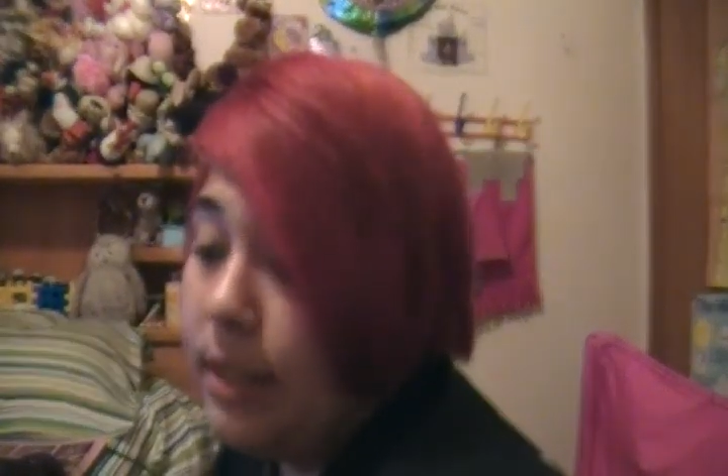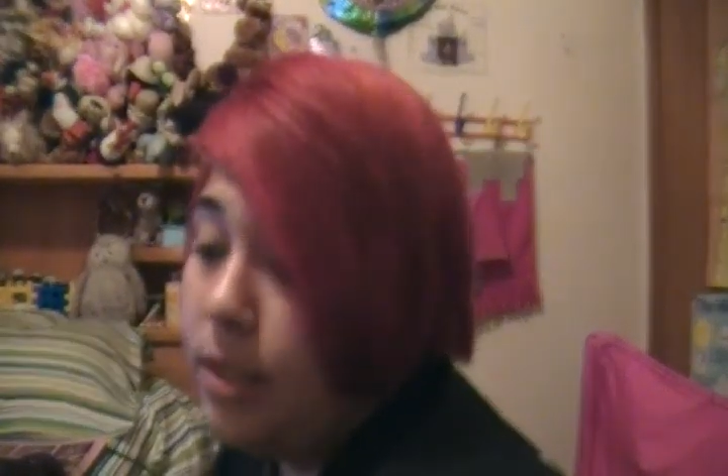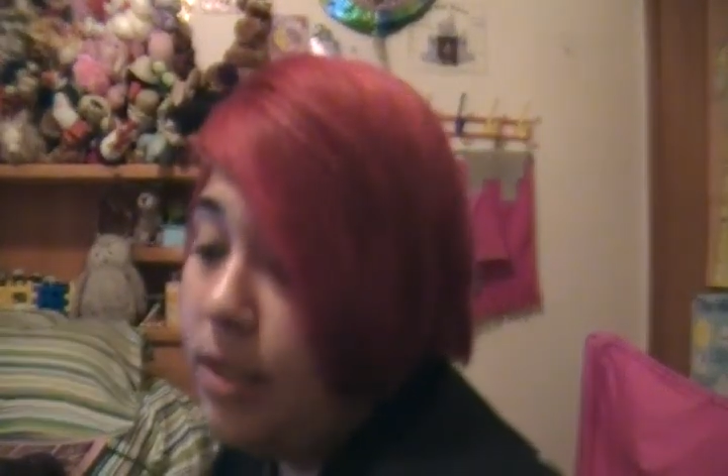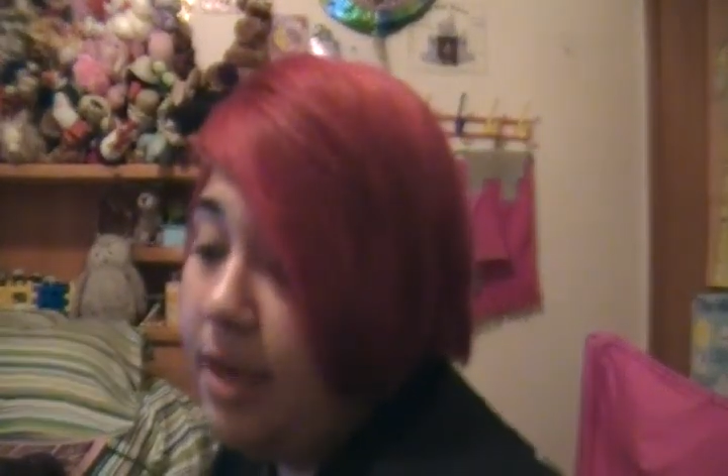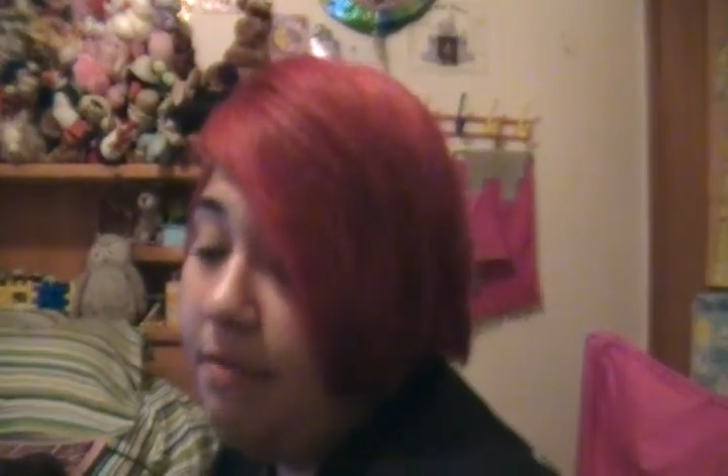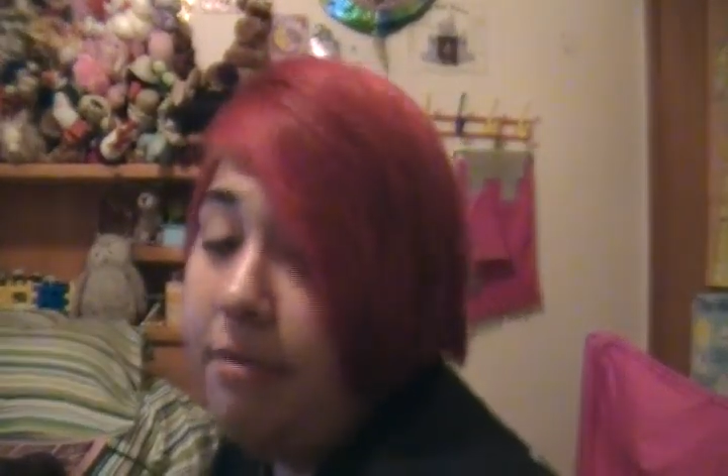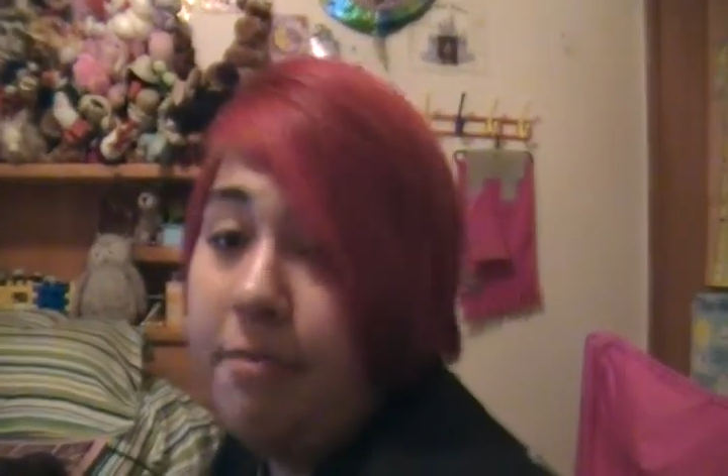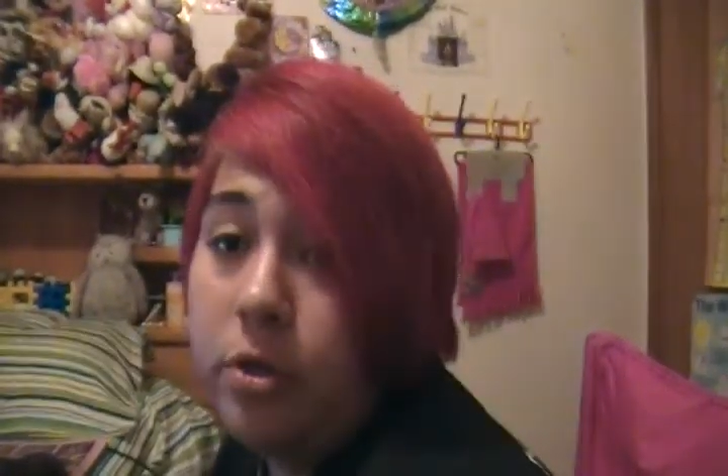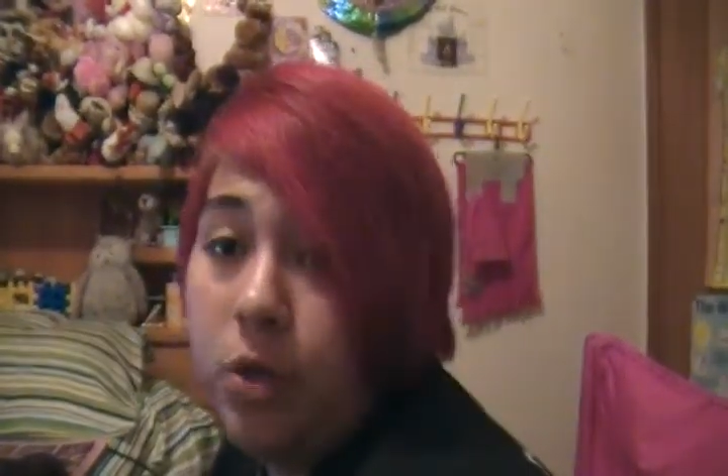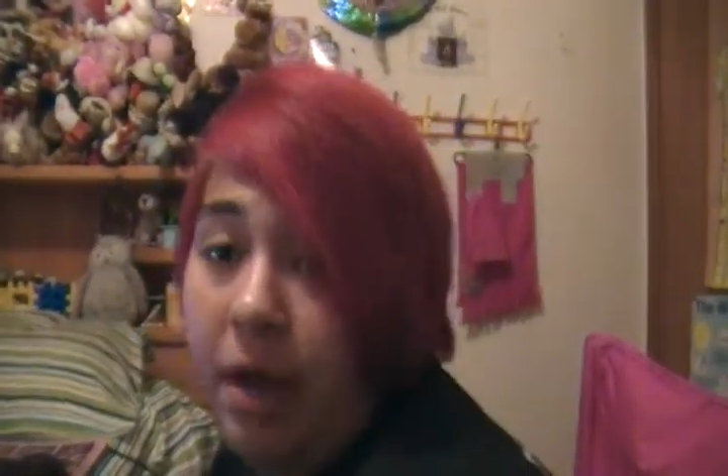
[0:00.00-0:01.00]
that are safer
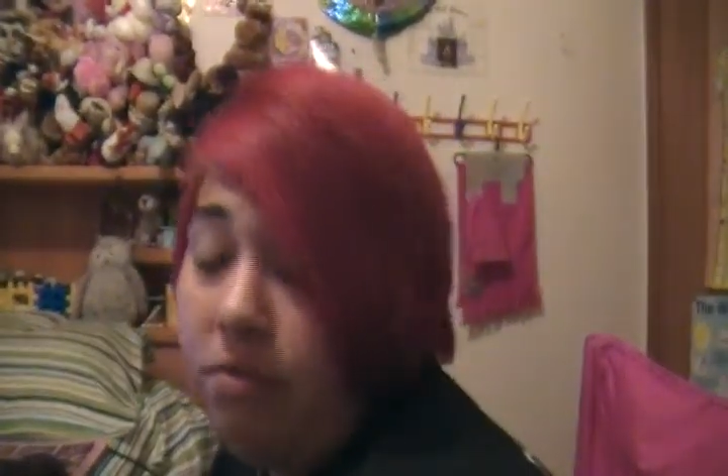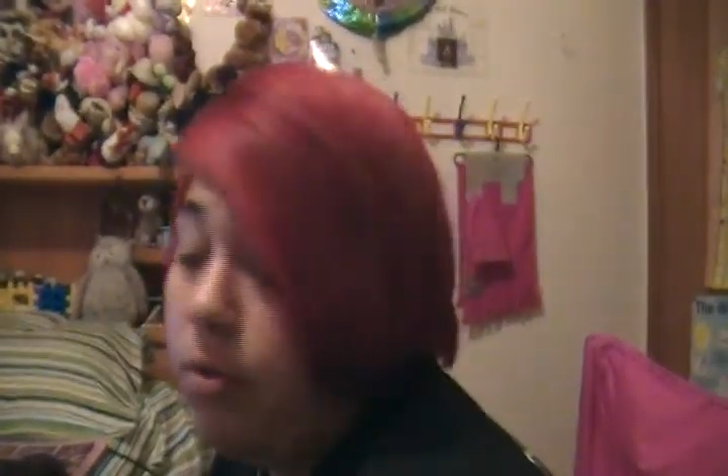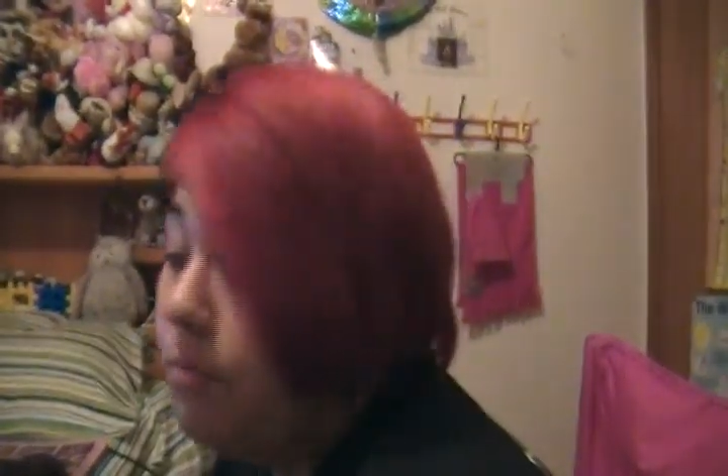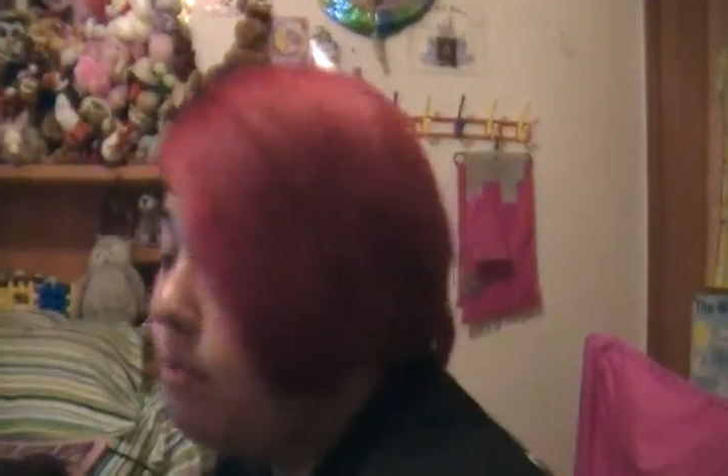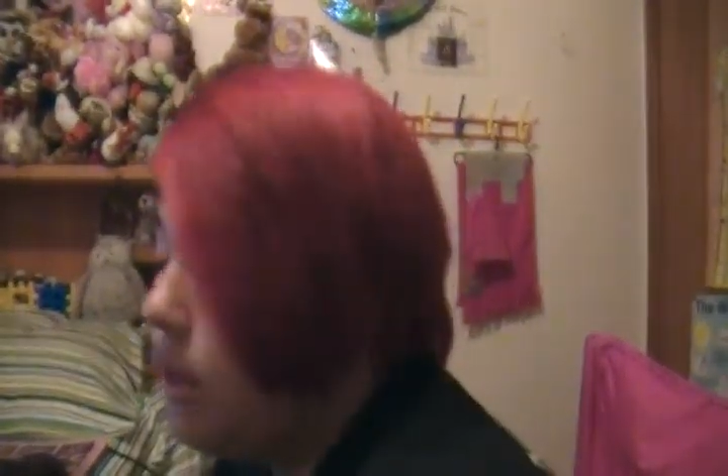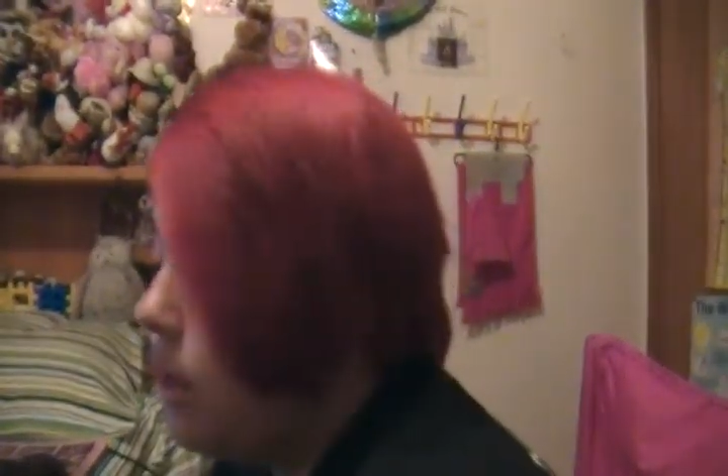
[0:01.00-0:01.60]
for travel.